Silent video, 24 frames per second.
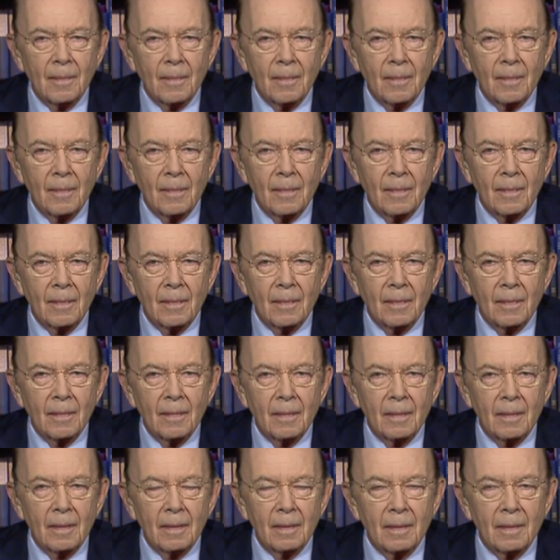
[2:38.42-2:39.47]
That
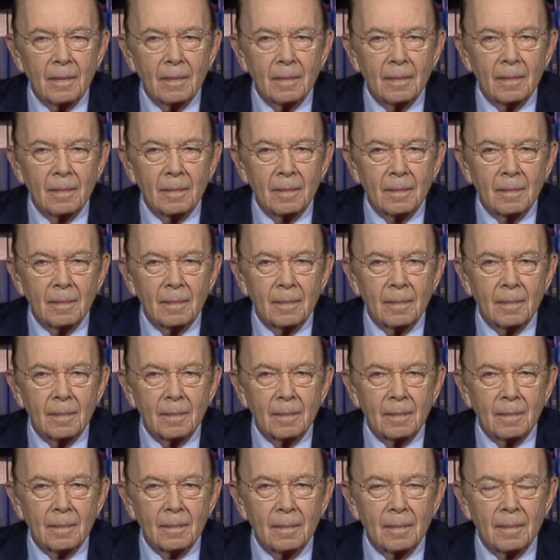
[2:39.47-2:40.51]
also culminated in,
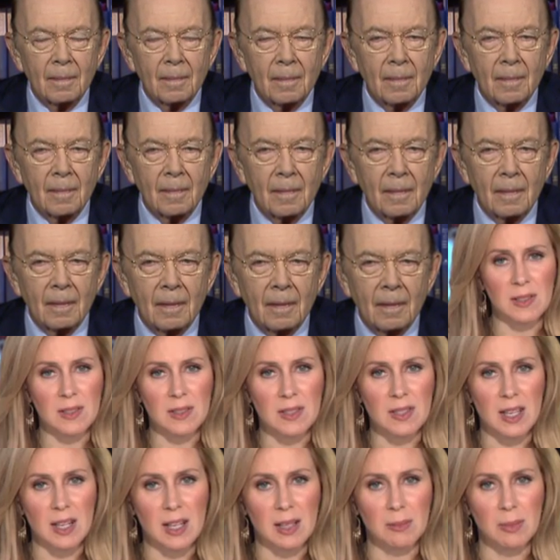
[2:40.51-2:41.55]
in, in many deals
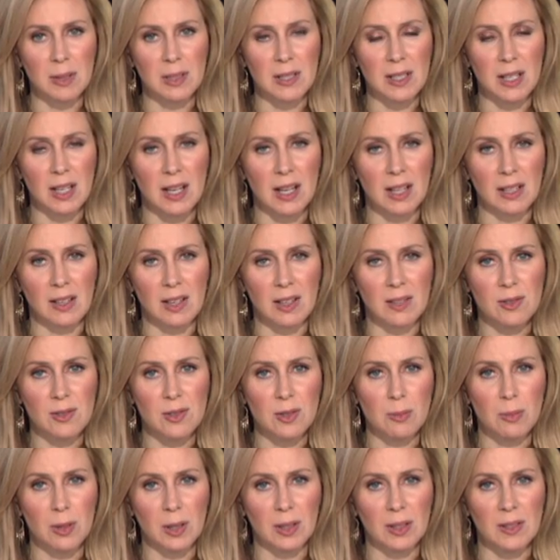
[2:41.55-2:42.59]
that had been done, hundreds
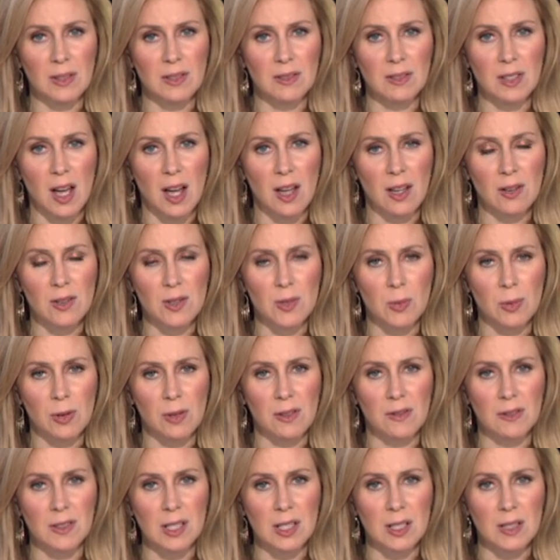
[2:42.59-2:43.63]
of billions of dollars worth
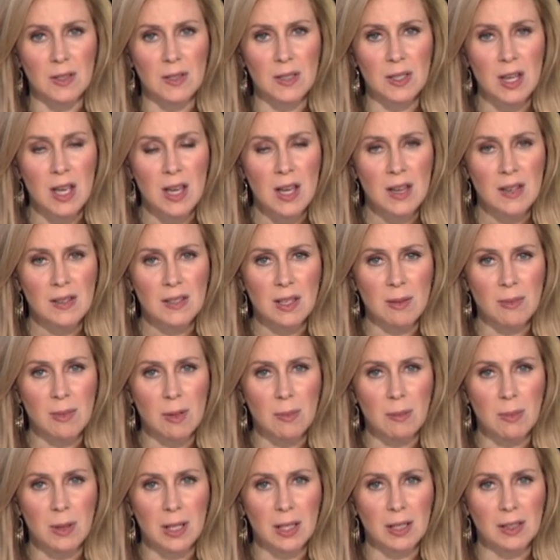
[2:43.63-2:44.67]
of deals. Some of the
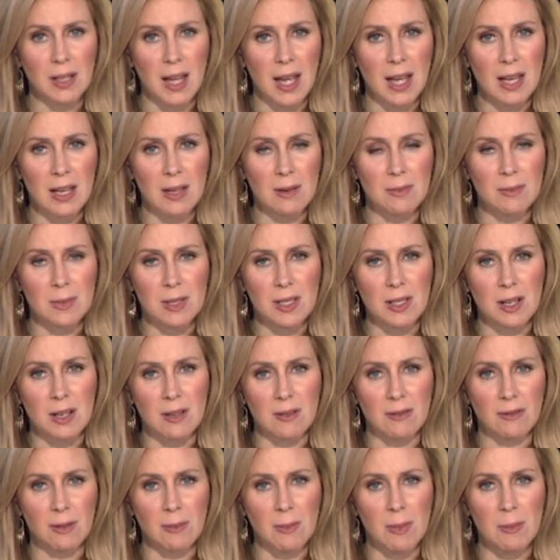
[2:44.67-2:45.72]
big names uh,
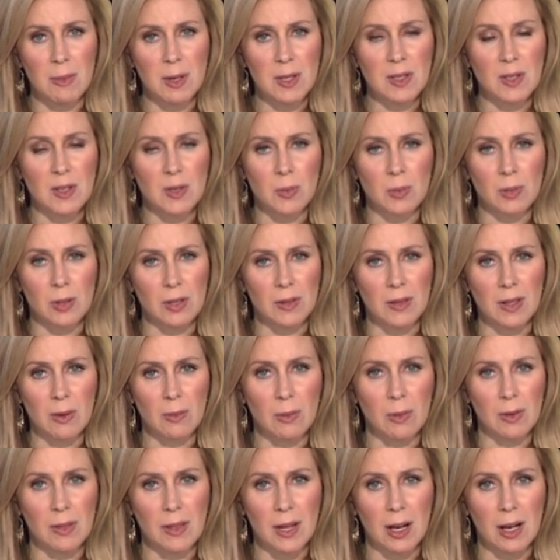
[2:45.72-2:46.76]
from the business world that
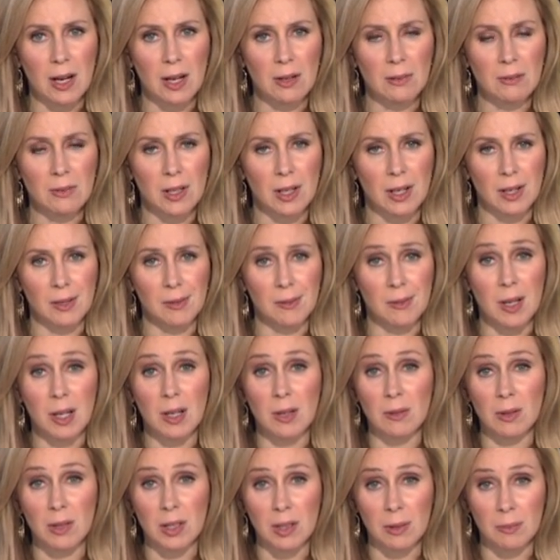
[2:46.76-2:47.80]
were there
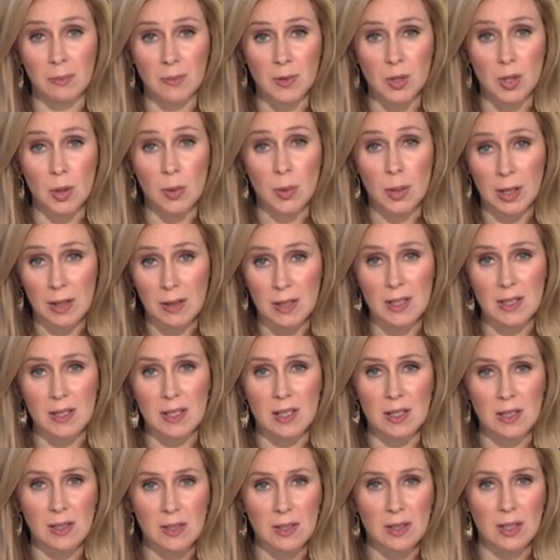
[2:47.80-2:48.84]
uh, doing these
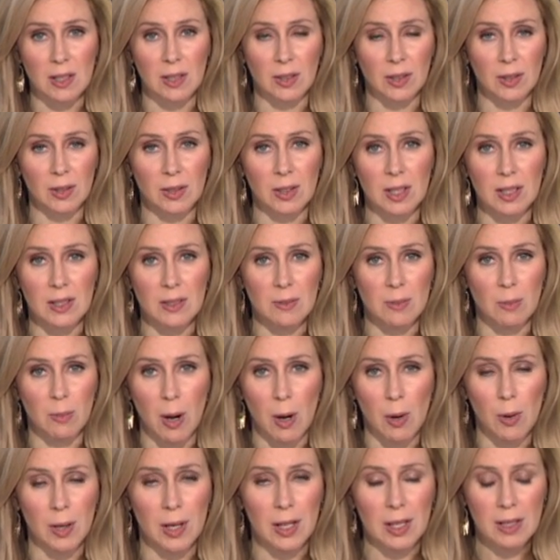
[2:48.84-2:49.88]
deals included
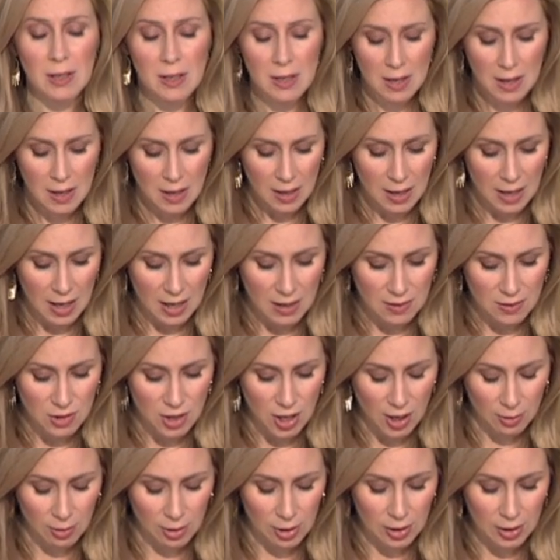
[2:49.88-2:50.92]
Boeing and
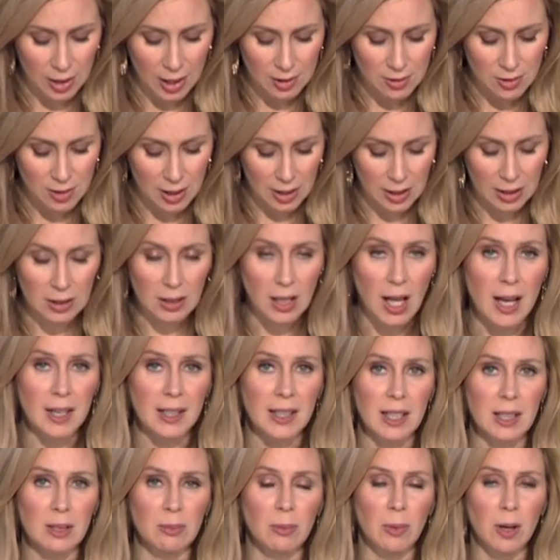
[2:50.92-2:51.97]
General Electric and
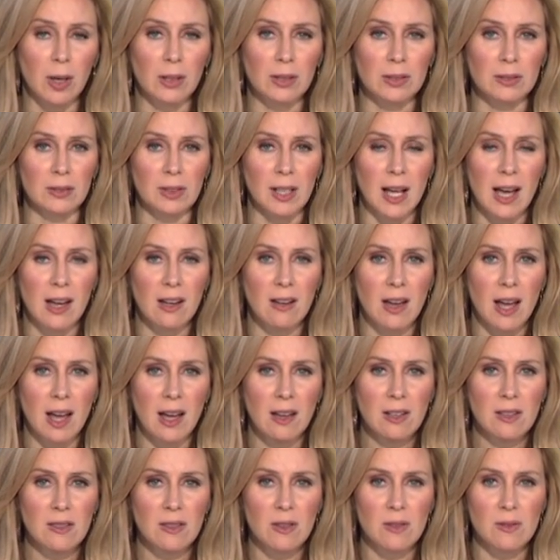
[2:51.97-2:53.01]
Lockheed Martin. How, how
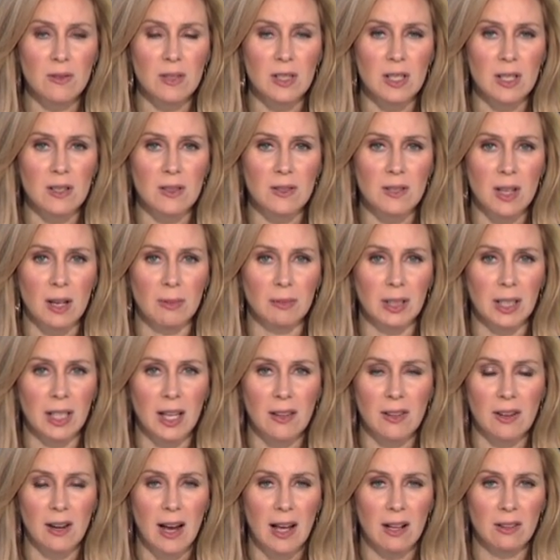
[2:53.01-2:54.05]
did those deals come
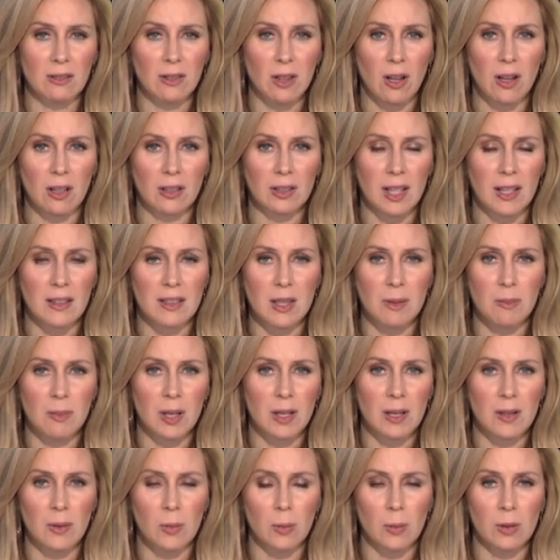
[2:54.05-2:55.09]
together? How long had they been
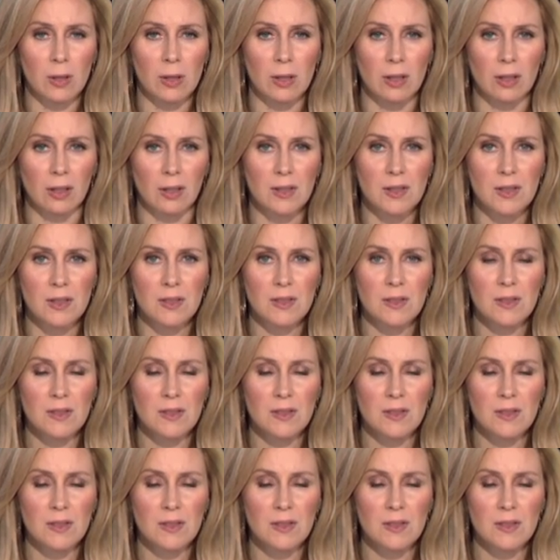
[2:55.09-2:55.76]
in the works?